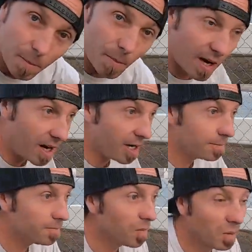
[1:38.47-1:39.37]
But
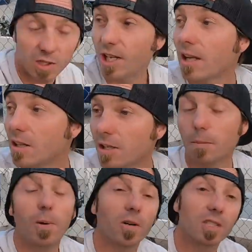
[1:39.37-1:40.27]
let's take a look at
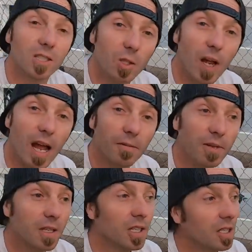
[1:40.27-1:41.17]
the parts I do have.
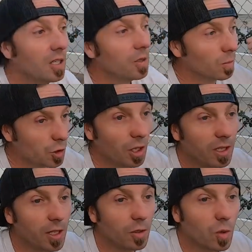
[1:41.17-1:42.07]
We'll show you
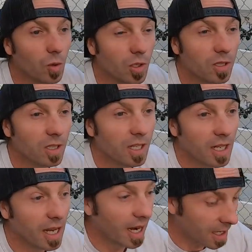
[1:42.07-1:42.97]
the intercooler.
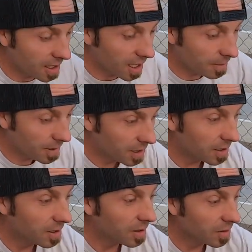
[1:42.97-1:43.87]
And
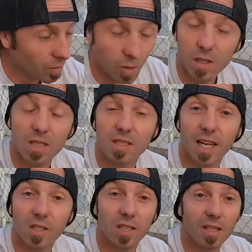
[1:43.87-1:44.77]
one of these
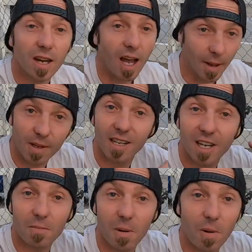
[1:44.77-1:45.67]
days, I'm gonna
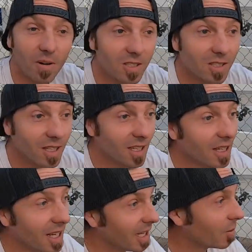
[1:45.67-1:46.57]
get my parts,
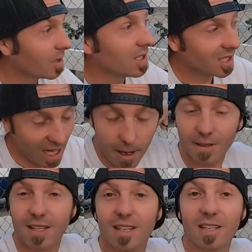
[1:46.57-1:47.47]
and then we're gonna slap
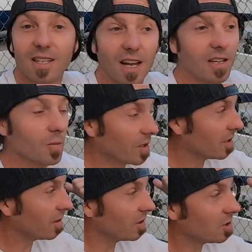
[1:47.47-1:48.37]
that thing together, and we're
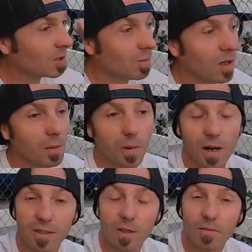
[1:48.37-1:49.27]
gonna go do some smoky
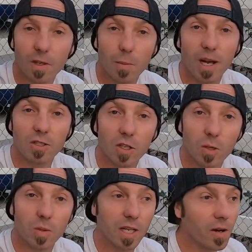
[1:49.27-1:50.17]
burnouts, hopefully go back to
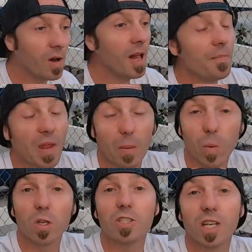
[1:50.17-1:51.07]
Irwindale. And
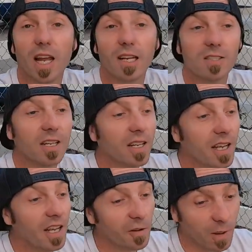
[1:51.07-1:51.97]
worst case,
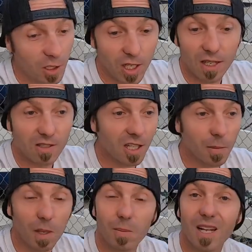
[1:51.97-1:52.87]
if my shit doesn't
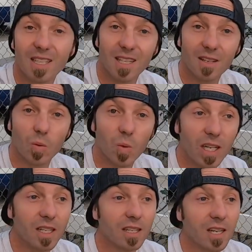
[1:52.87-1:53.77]
come in by like the end of the
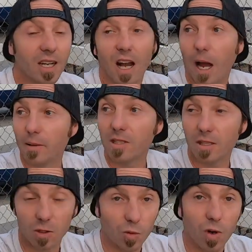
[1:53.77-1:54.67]
week, I'm just
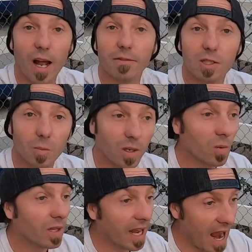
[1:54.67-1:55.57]
gonna drive somewhere
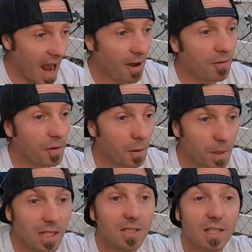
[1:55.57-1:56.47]
where they have the
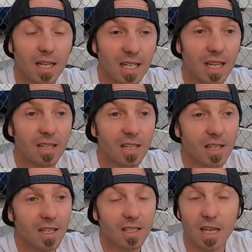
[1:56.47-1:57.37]
pieces I need,
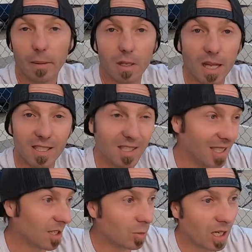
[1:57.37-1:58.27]
namely like
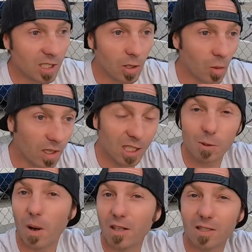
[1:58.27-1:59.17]
CX Racing or one of these
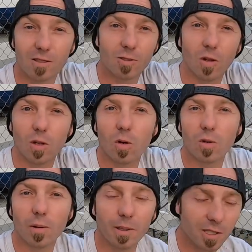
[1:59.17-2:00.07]
spots, because it's all
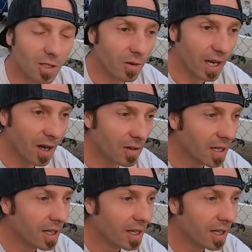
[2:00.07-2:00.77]
local, I'm in SoCal.